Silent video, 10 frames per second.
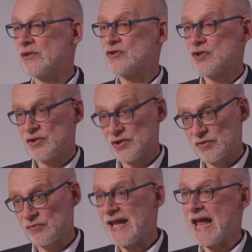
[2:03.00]
the
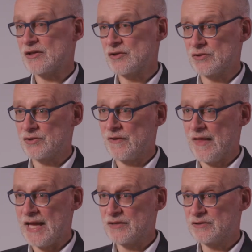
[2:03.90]
church's reaction to
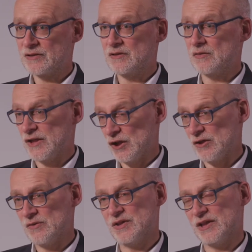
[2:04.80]
that,
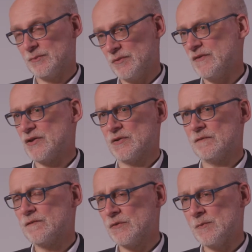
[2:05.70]
including the provision of
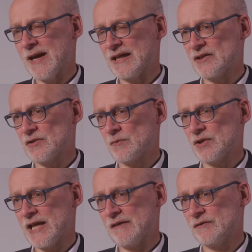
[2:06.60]
food banks and
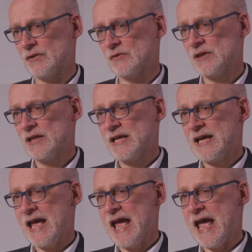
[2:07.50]
what have you.
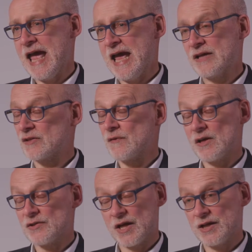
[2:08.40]
And as
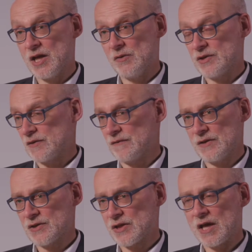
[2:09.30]
far as I know, it's the
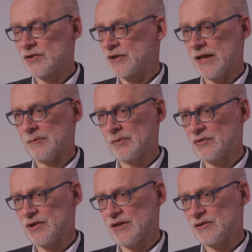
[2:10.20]
first large-scale
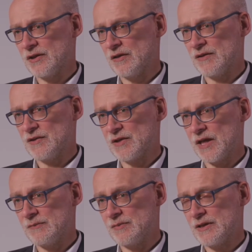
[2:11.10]
project of its
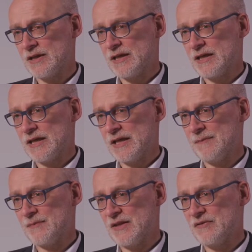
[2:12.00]
type
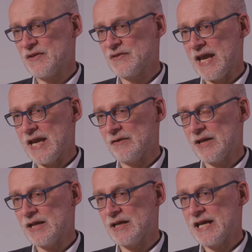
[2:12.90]
in this
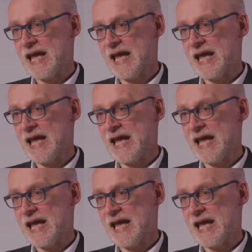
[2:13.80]
area.